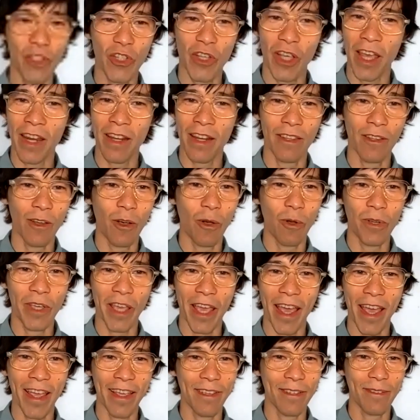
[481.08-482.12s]
Brett Chan and the whole
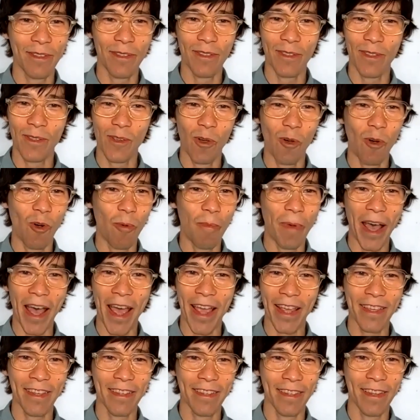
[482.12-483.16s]
gang, all
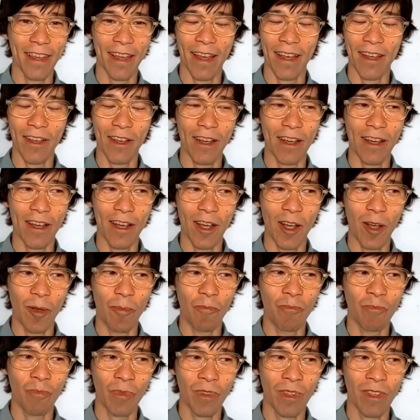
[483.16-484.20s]
back. Yeah,
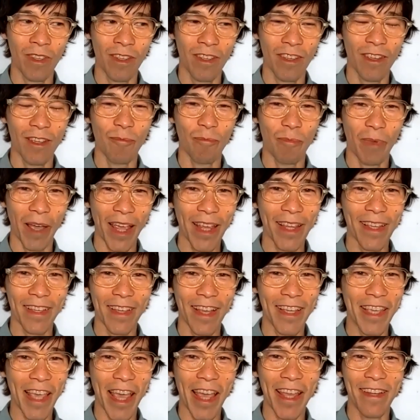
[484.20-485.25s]
back
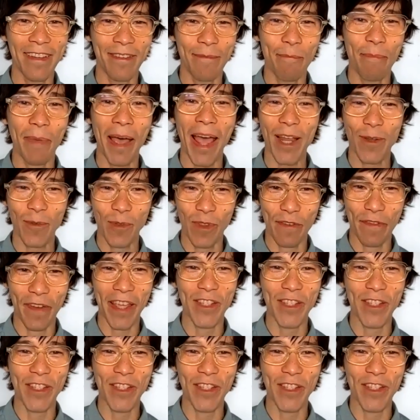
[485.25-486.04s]
with a